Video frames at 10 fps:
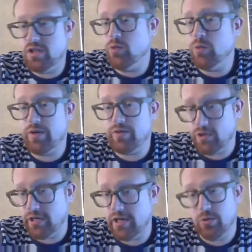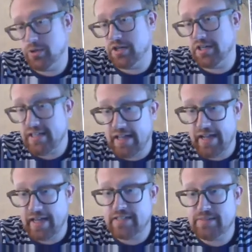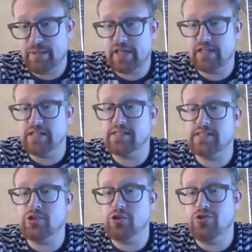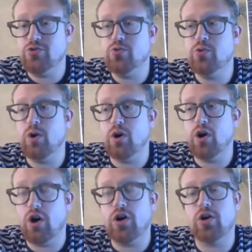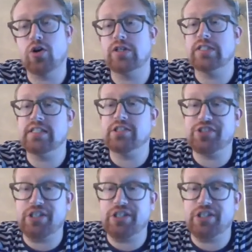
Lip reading: you want to forget or neglect because you are essentially